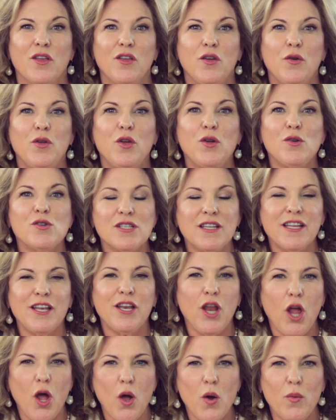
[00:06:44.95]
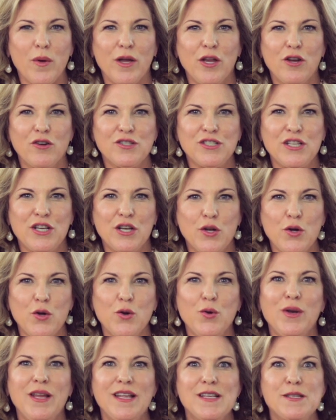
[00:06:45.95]
You usually know what your
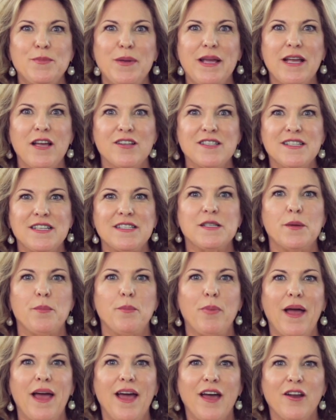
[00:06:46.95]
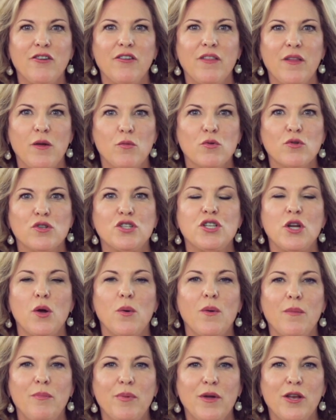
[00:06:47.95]
tikkun is because it's a pattern that will
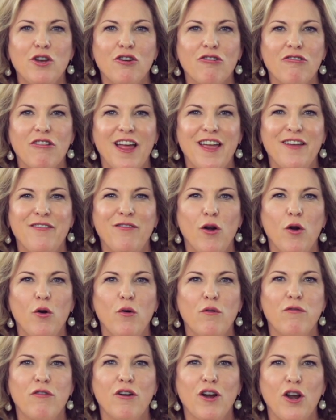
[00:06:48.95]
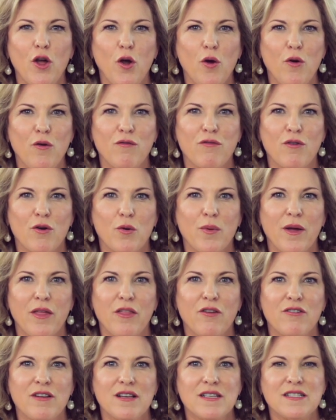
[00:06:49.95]
show up in your life over and over,
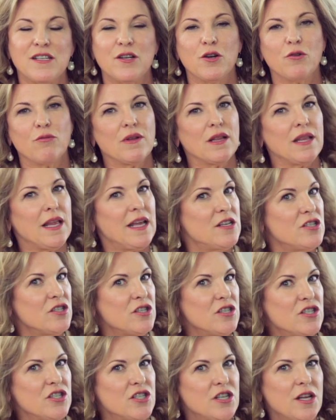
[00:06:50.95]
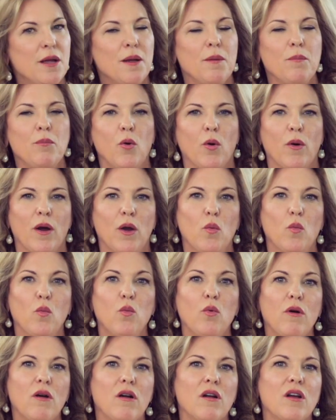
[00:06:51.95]
whether it's in a relationship or in
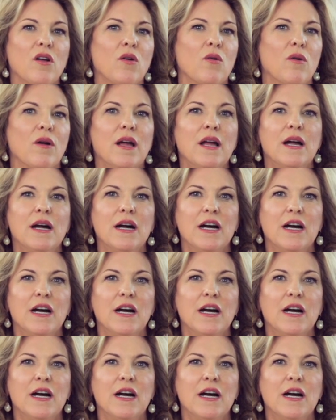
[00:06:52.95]
work, or